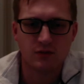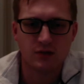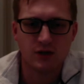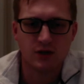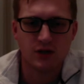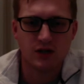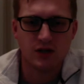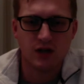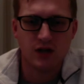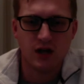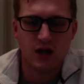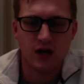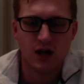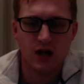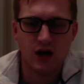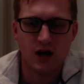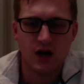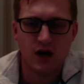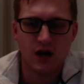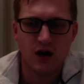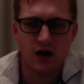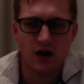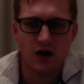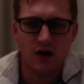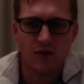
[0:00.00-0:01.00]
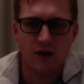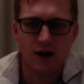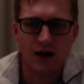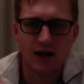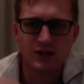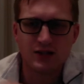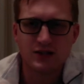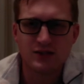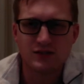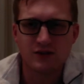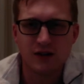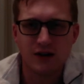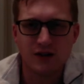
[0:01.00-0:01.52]
But I
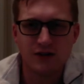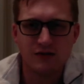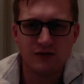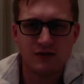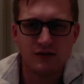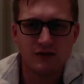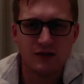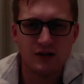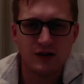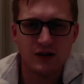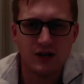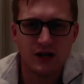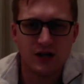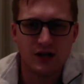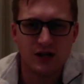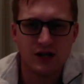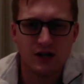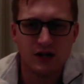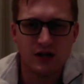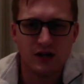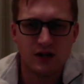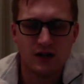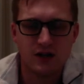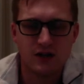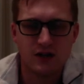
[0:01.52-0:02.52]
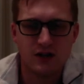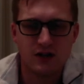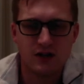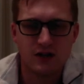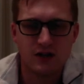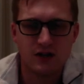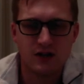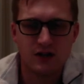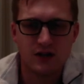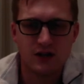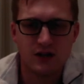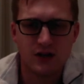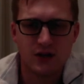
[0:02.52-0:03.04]
just find that
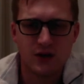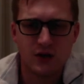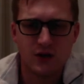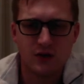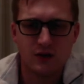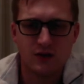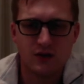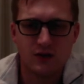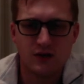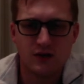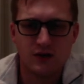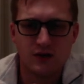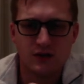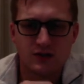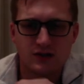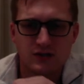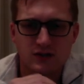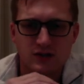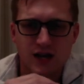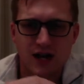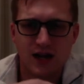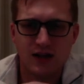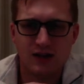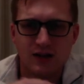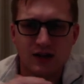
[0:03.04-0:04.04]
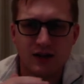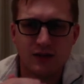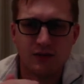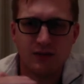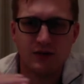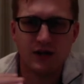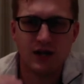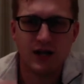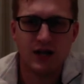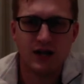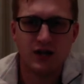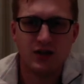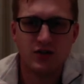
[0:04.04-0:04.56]
there's that
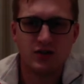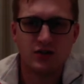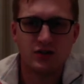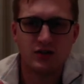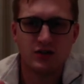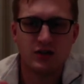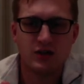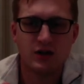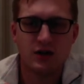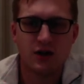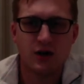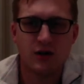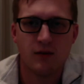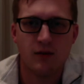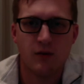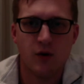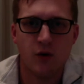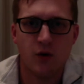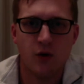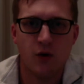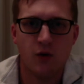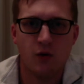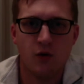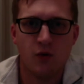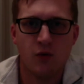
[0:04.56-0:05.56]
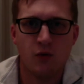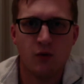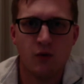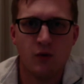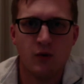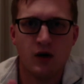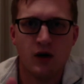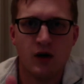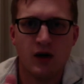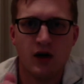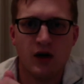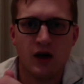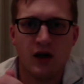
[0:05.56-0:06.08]
temptation to come home
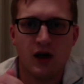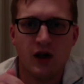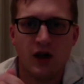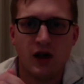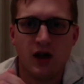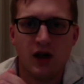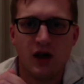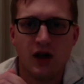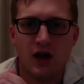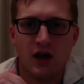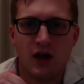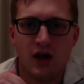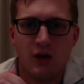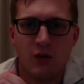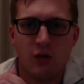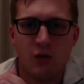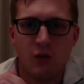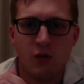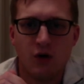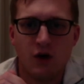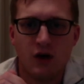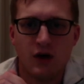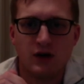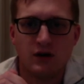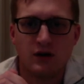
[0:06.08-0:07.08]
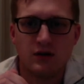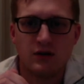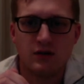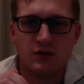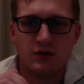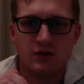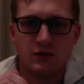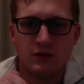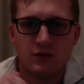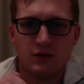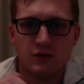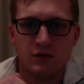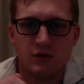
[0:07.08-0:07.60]
and want
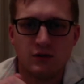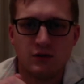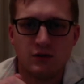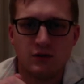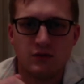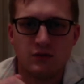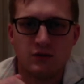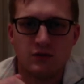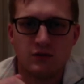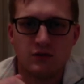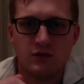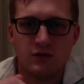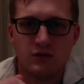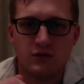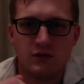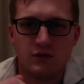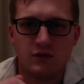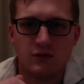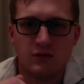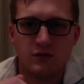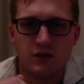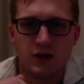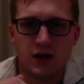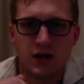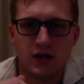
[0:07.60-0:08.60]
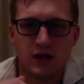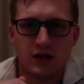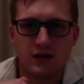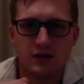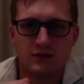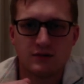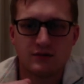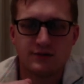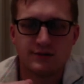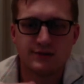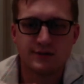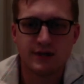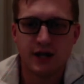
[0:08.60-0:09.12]
to like
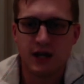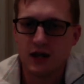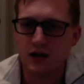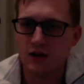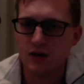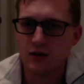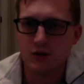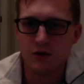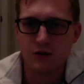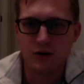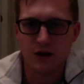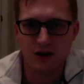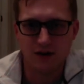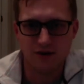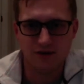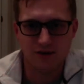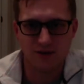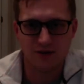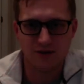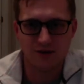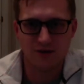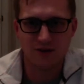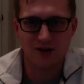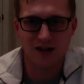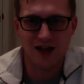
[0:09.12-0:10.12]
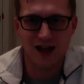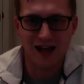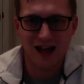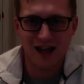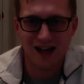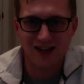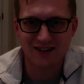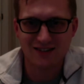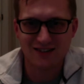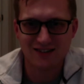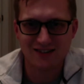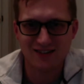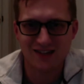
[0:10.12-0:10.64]
take a load off and
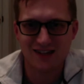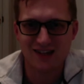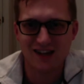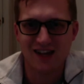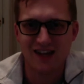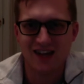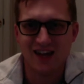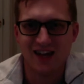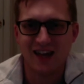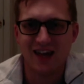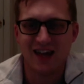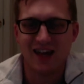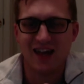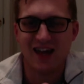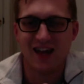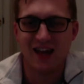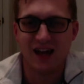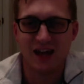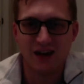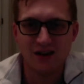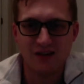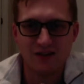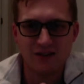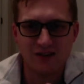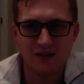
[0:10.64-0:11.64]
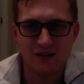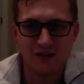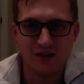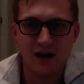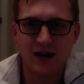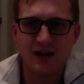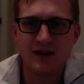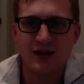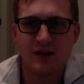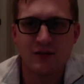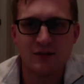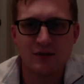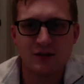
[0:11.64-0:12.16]
relax, and a lot
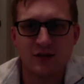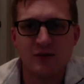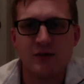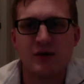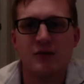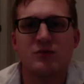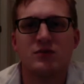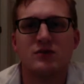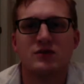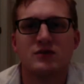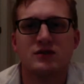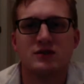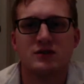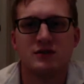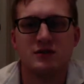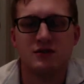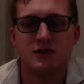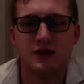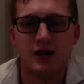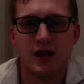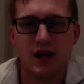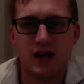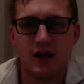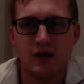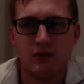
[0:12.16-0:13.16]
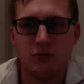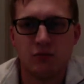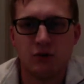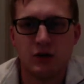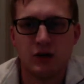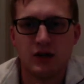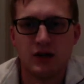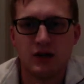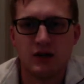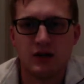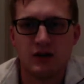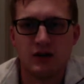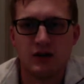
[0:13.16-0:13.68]
of times I'm able to do that,
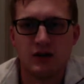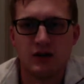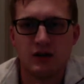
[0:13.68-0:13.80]
but